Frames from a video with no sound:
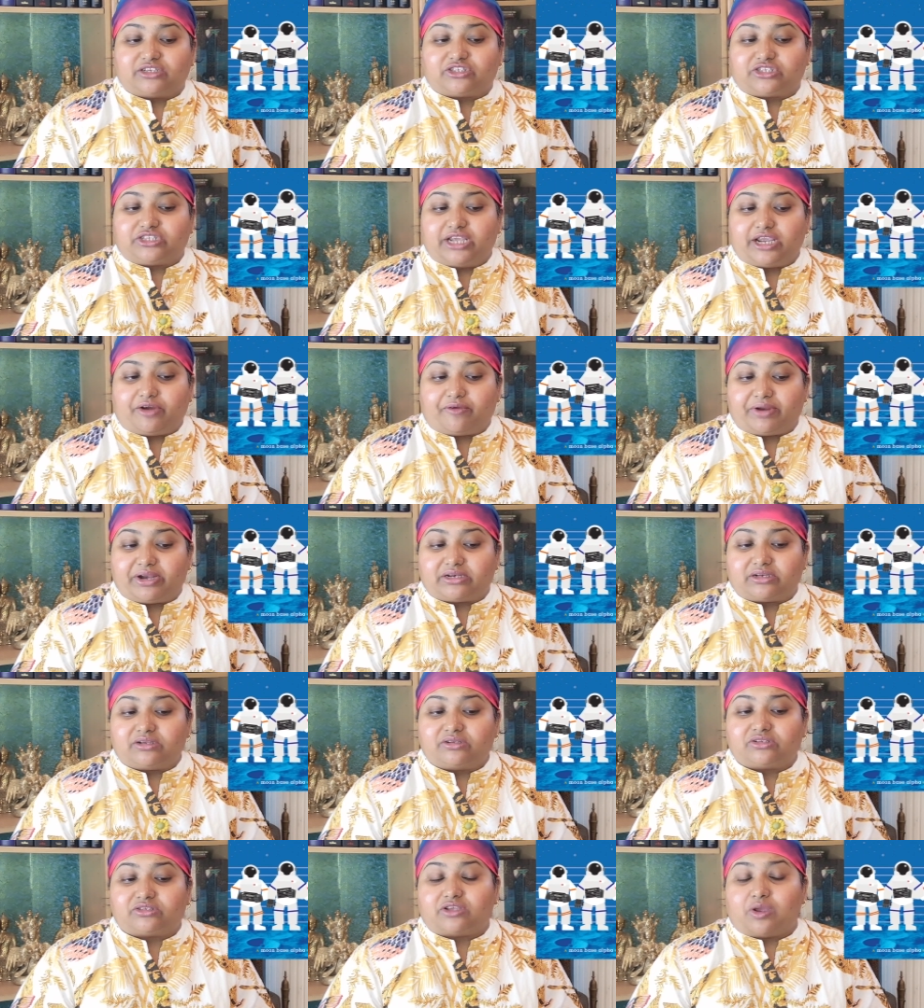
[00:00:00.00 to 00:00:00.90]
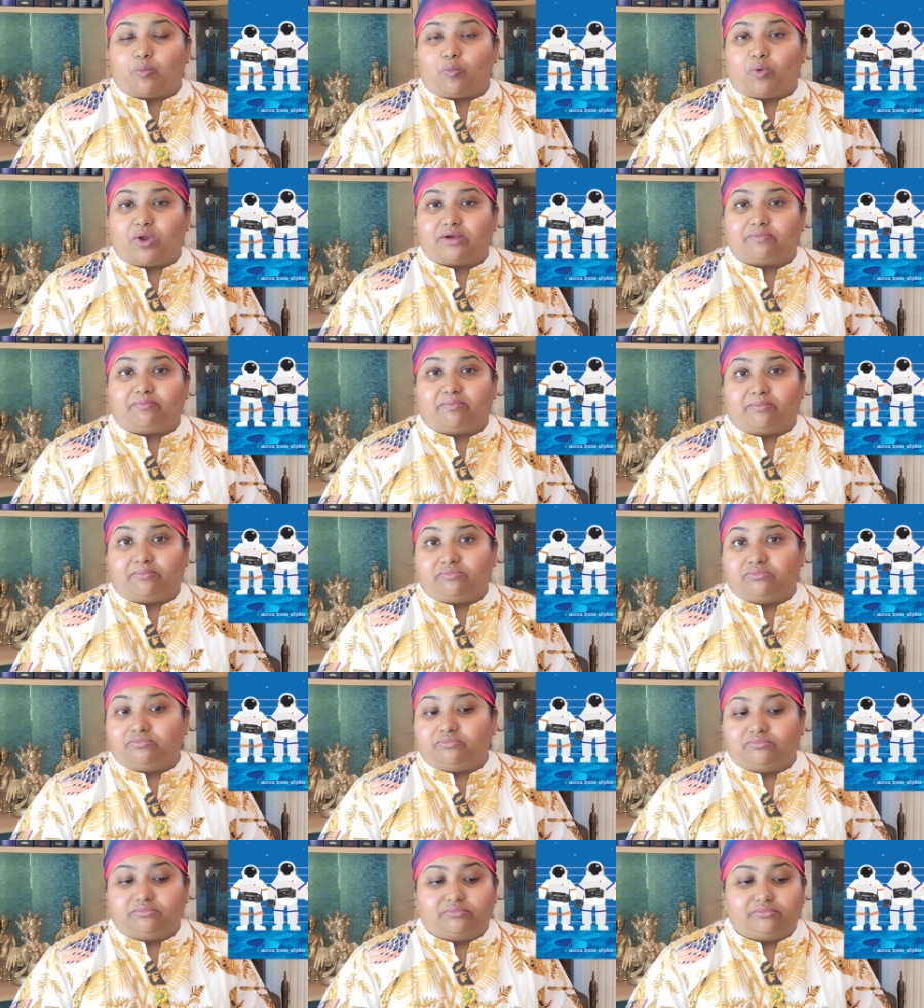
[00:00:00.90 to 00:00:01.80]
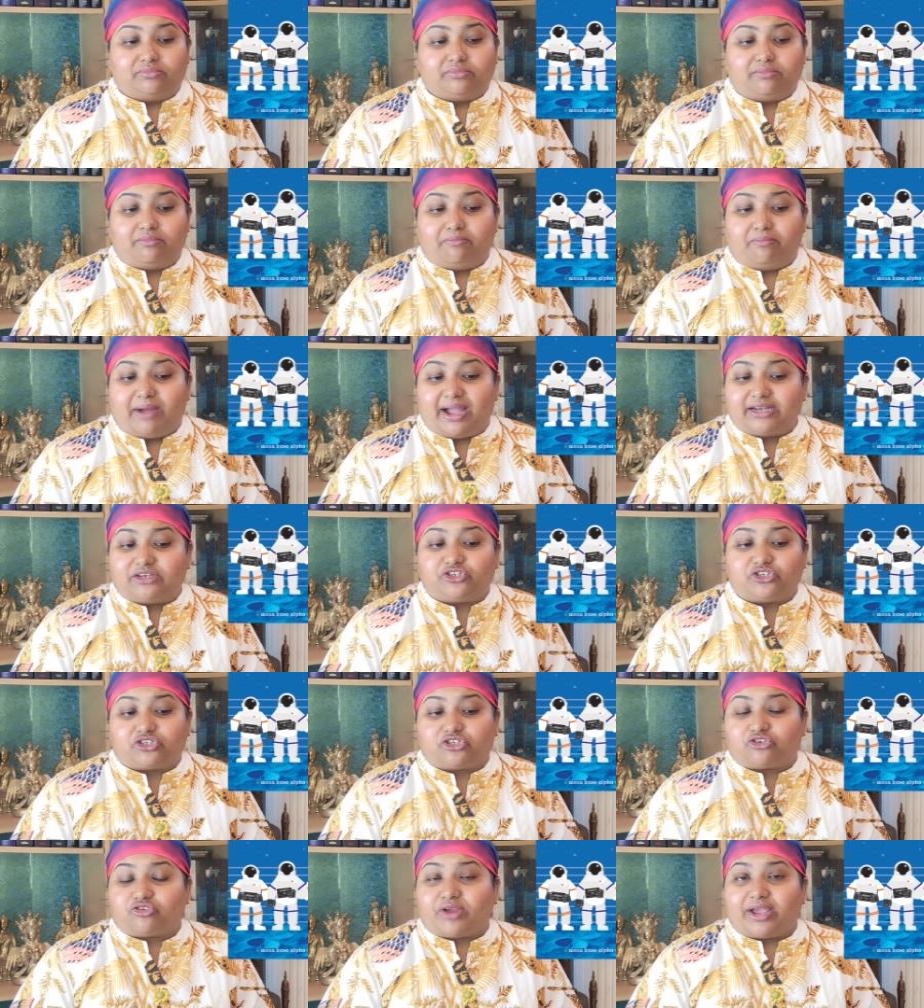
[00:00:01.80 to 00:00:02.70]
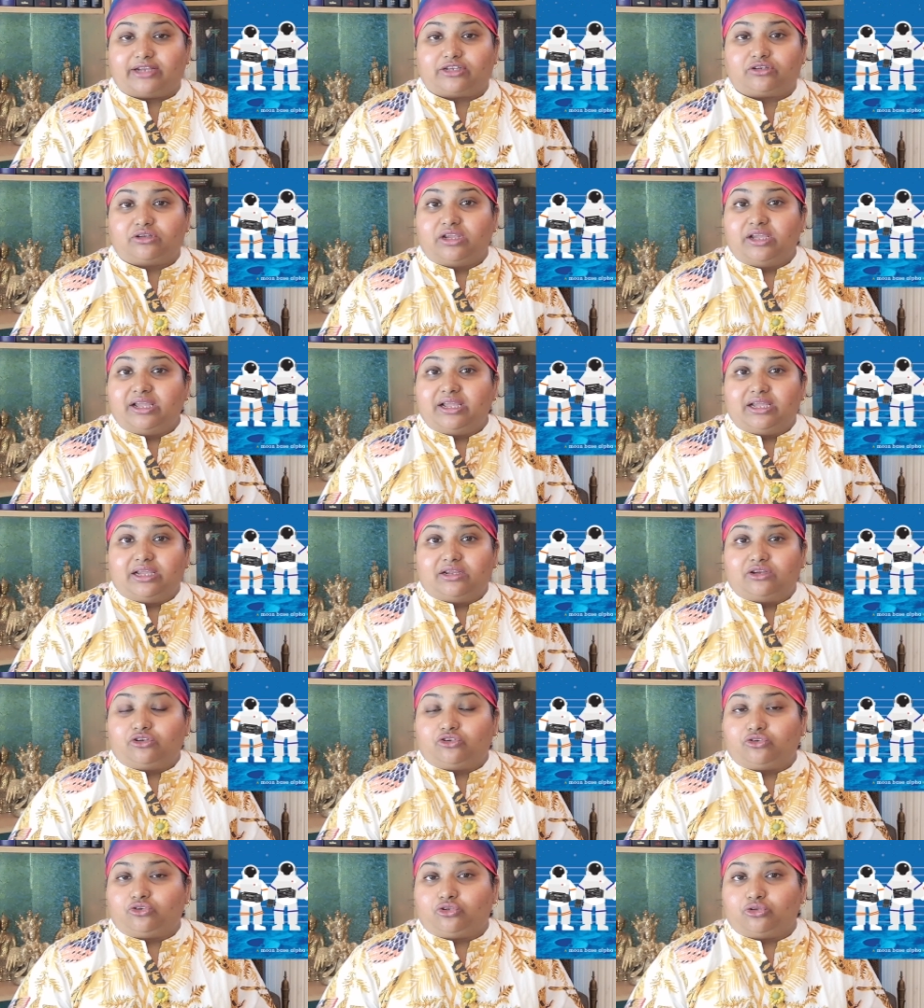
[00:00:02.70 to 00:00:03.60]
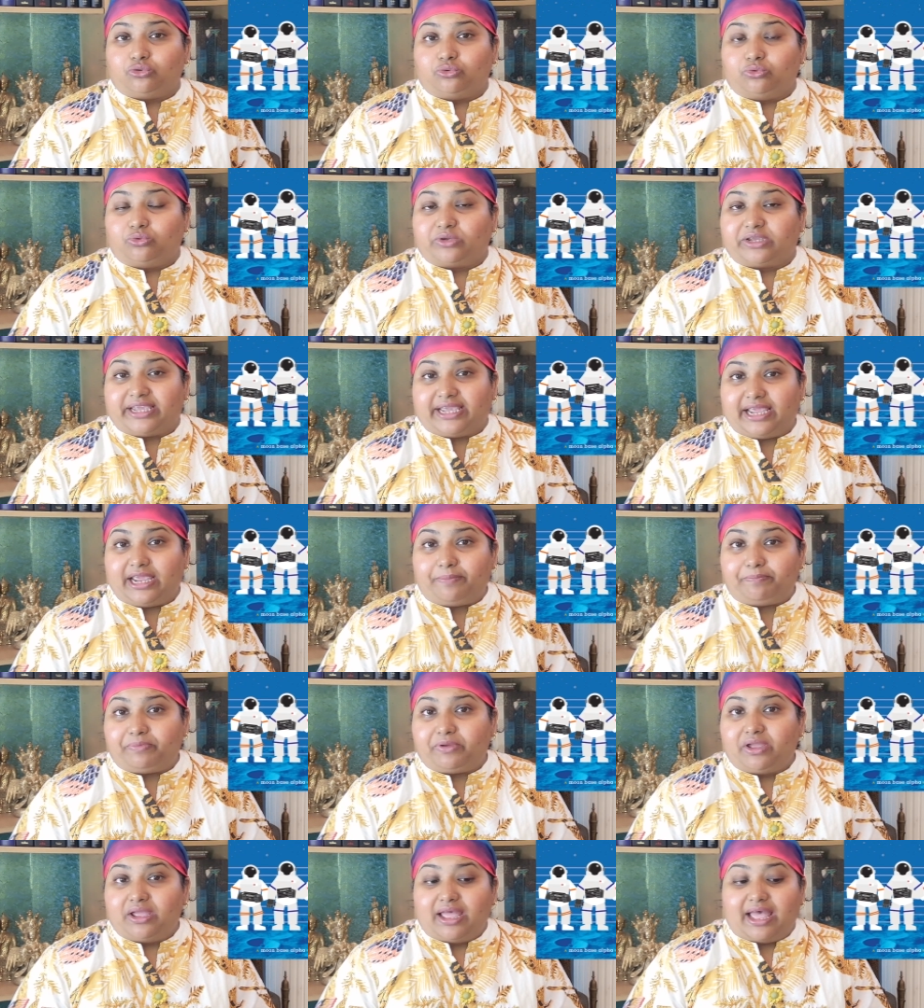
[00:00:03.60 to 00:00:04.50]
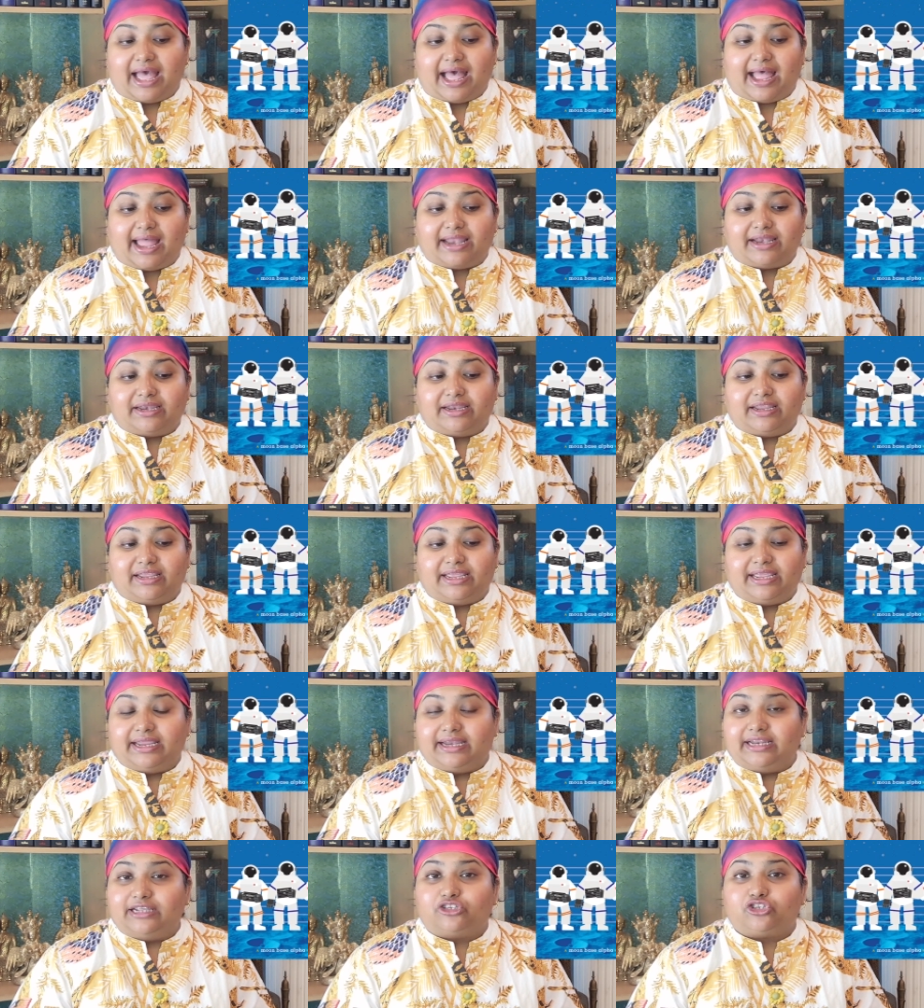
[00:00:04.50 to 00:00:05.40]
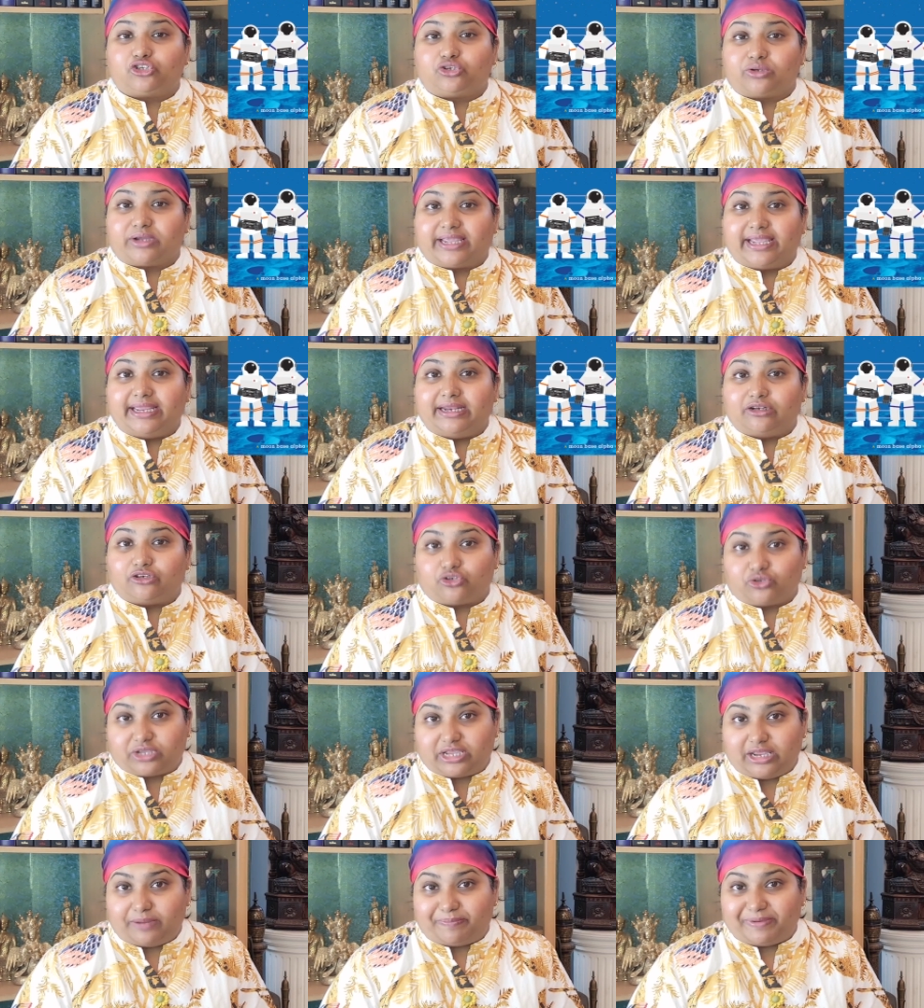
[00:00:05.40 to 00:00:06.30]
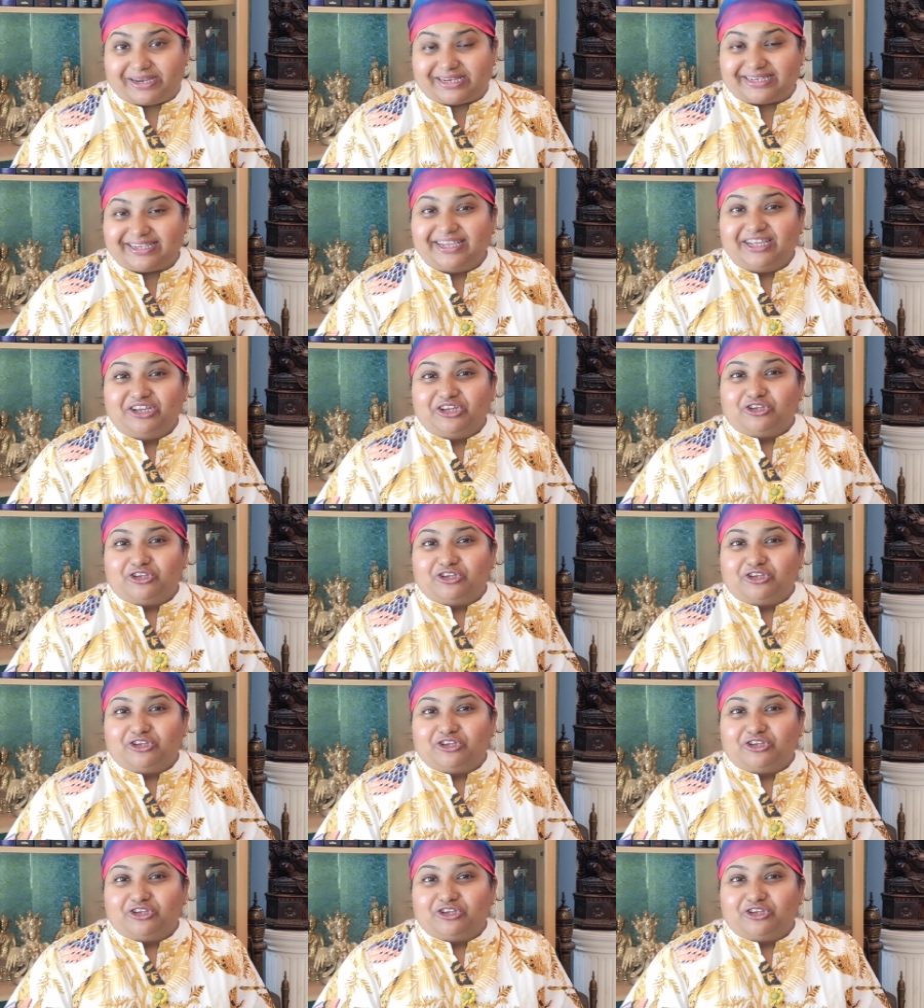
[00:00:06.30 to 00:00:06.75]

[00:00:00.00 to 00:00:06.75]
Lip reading: A secret someone might just try to keep, and he needs to kill to keep it.